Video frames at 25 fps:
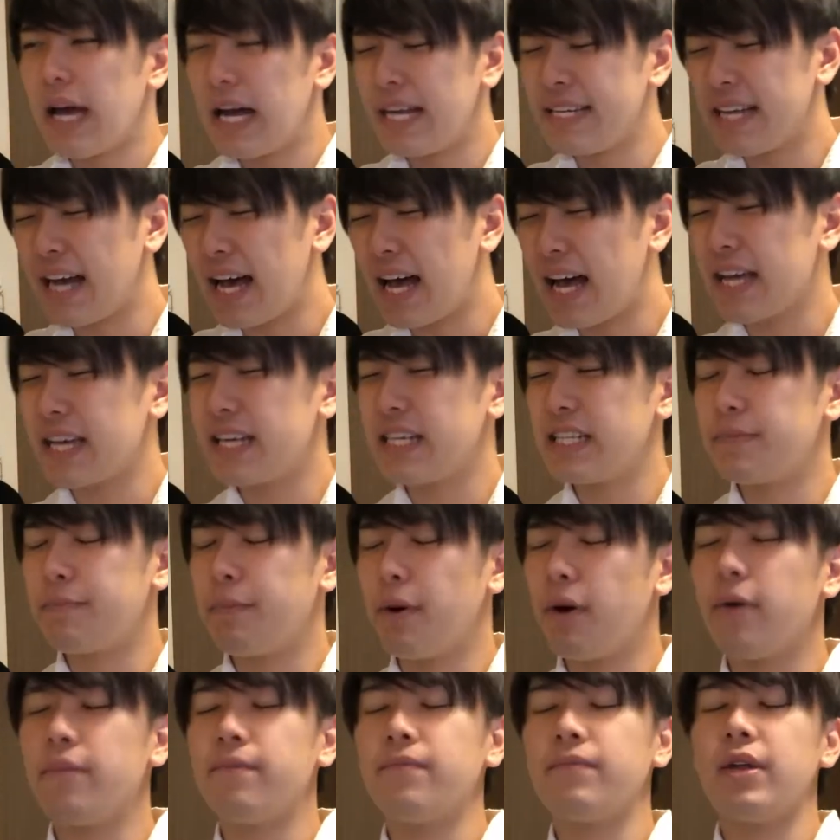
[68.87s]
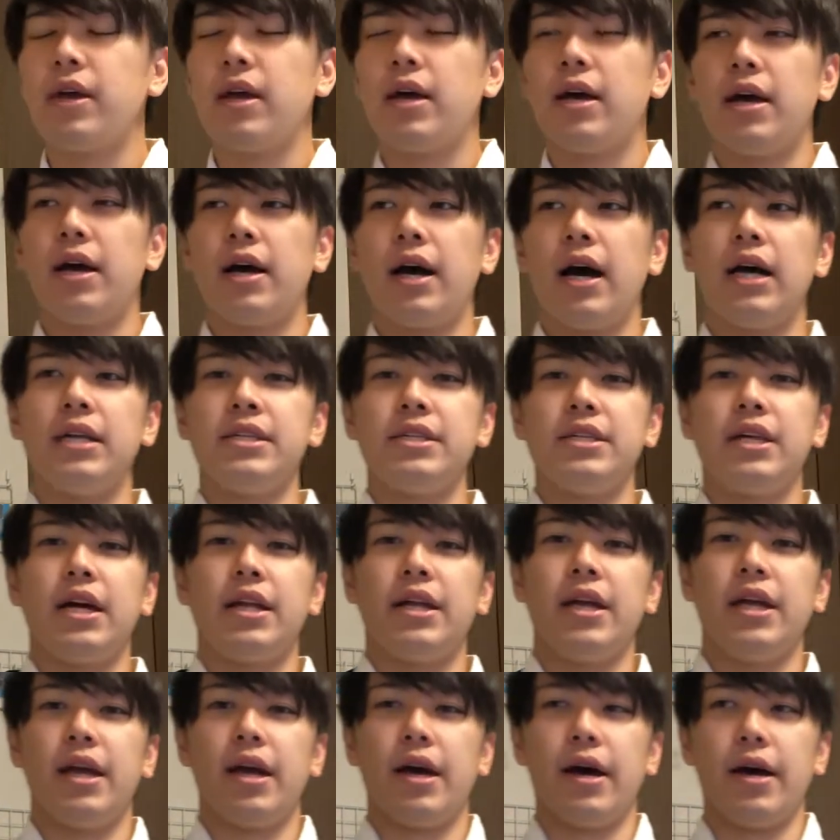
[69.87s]
and I hit upon an
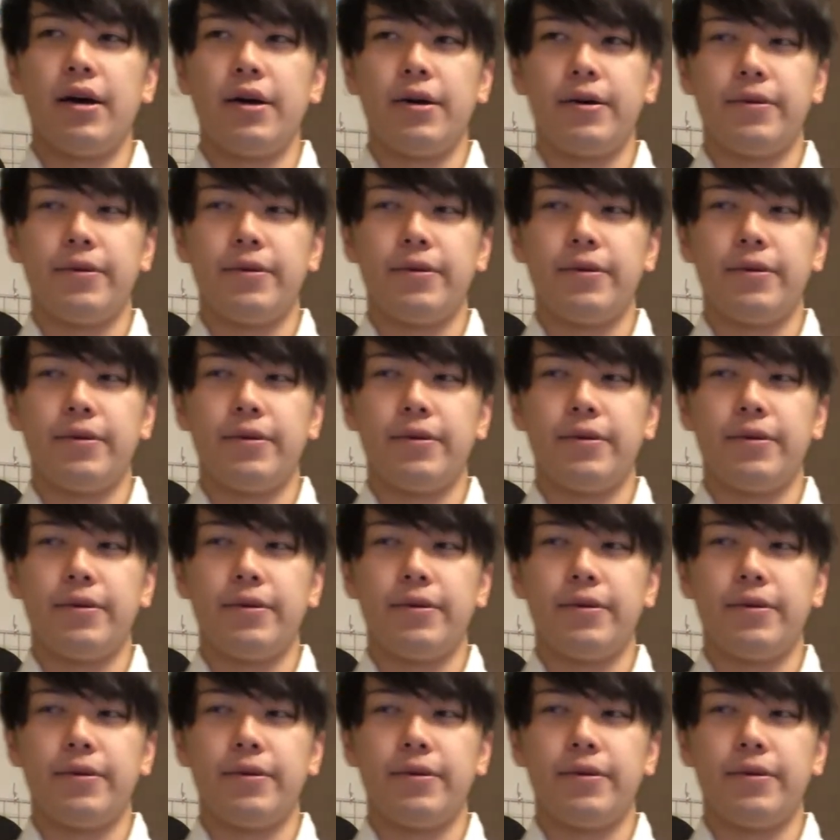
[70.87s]
idea.